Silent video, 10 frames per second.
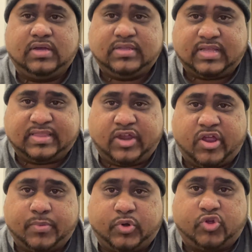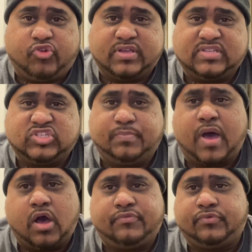that they're able to create such a
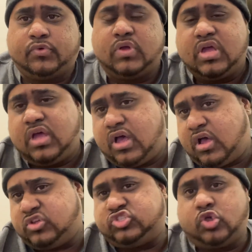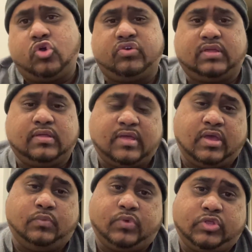powerful story.
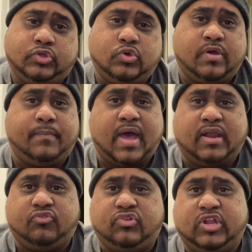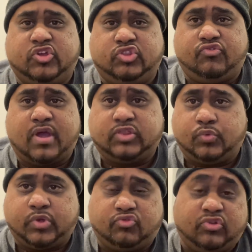And when you combine a really good director
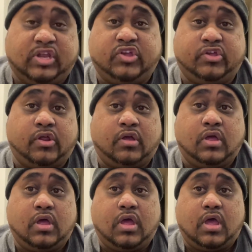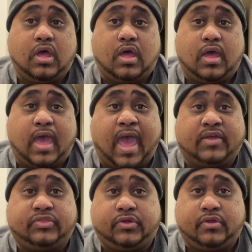with a really good
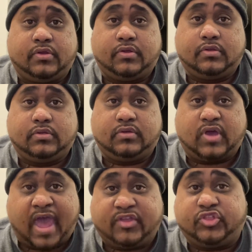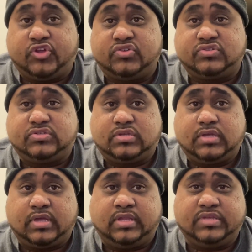actors
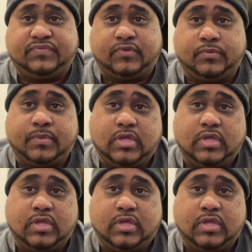in this film,